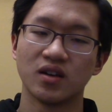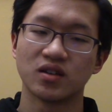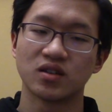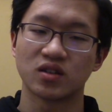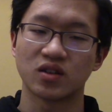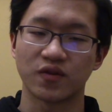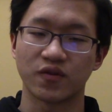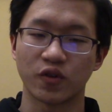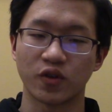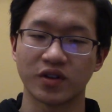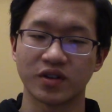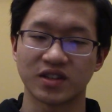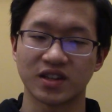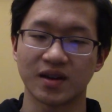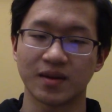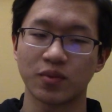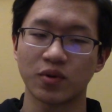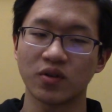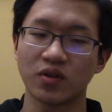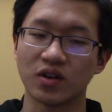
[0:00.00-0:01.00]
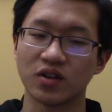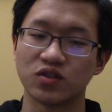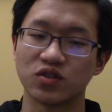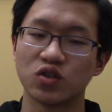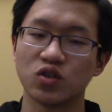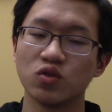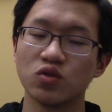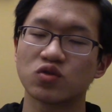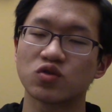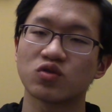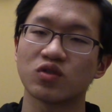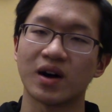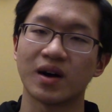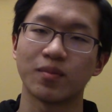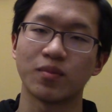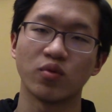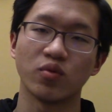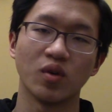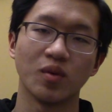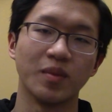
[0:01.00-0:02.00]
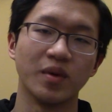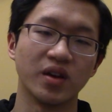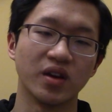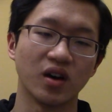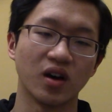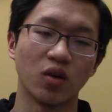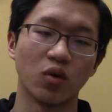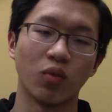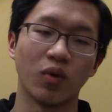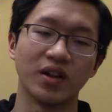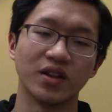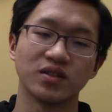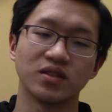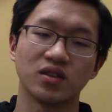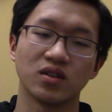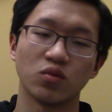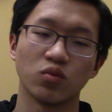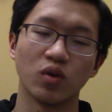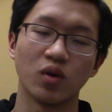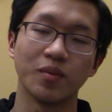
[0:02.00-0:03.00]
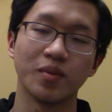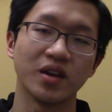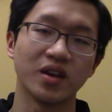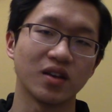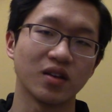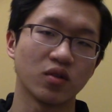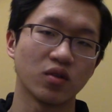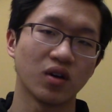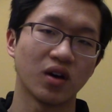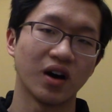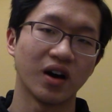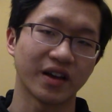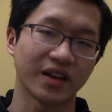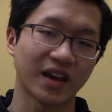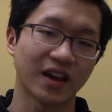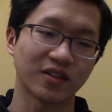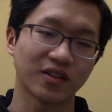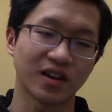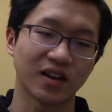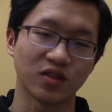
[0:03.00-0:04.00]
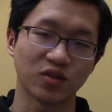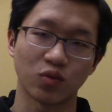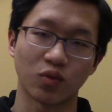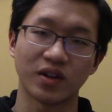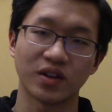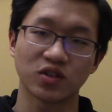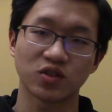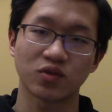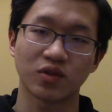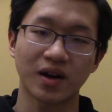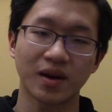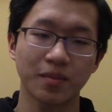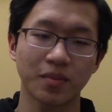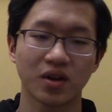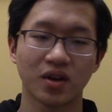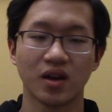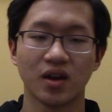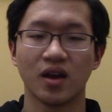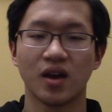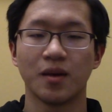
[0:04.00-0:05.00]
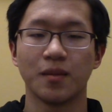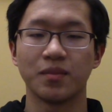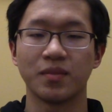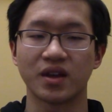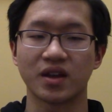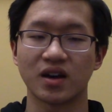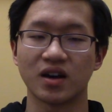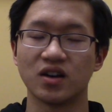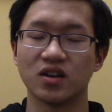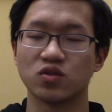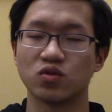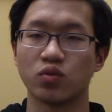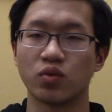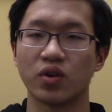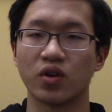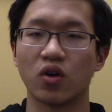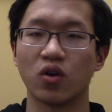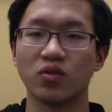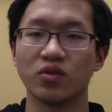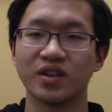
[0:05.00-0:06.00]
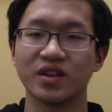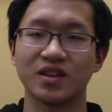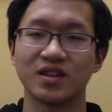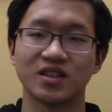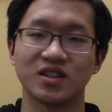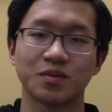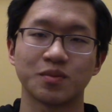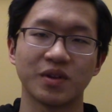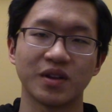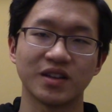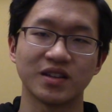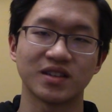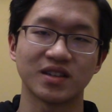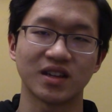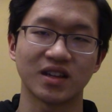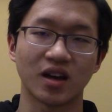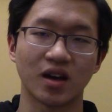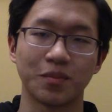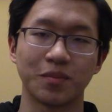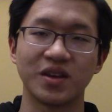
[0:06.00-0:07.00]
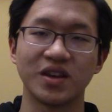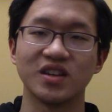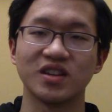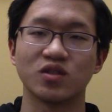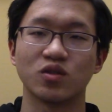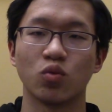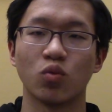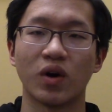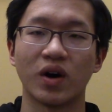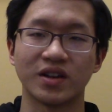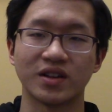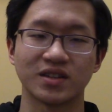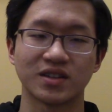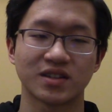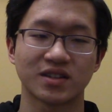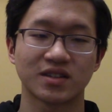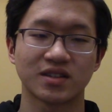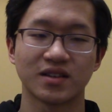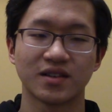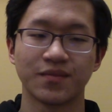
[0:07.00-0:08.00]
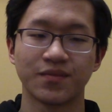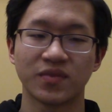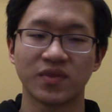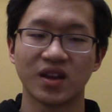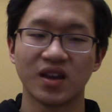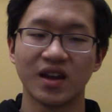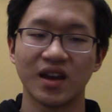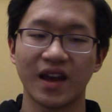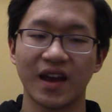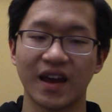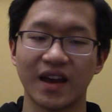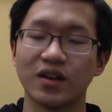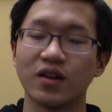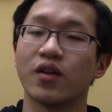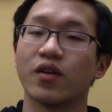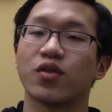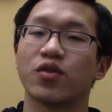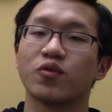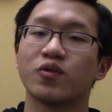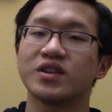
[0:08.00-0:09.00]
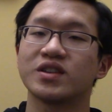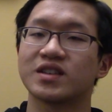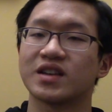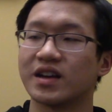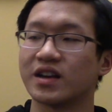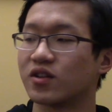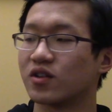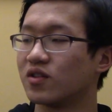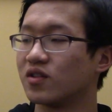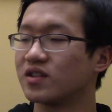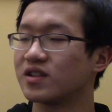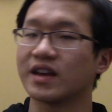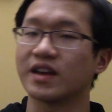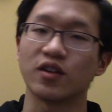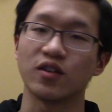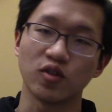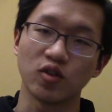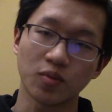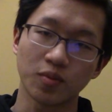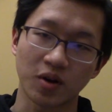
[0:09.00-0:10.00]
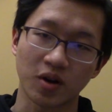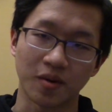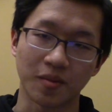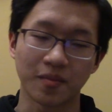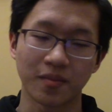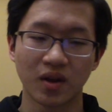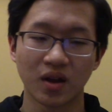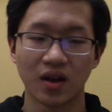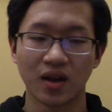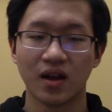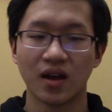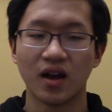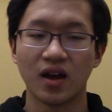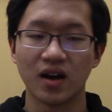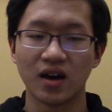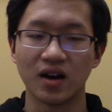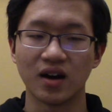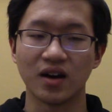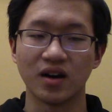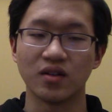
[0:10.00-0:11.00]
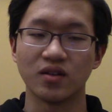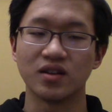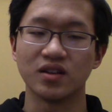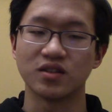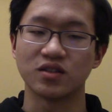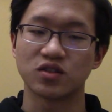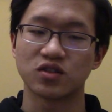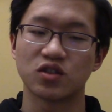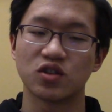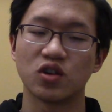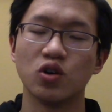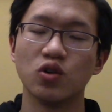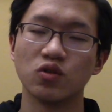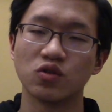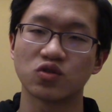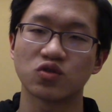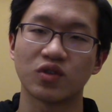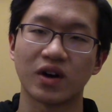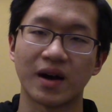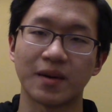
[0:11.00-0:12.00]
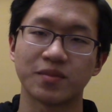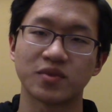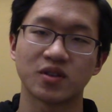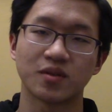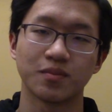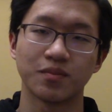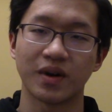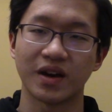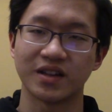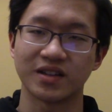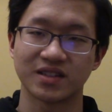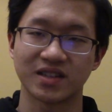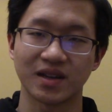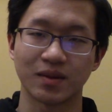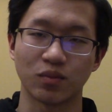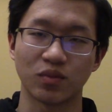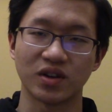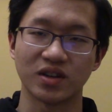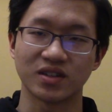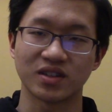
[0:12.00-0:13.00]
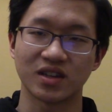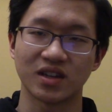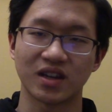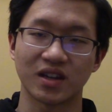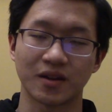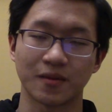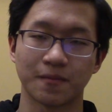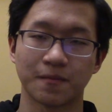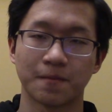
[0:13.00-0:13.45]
So for example, a 2 swap will be counted as 1 swap because we're only displacing a piece once. And a 3 cycle, like a U-perm, is 2 swaps by the same reasoning.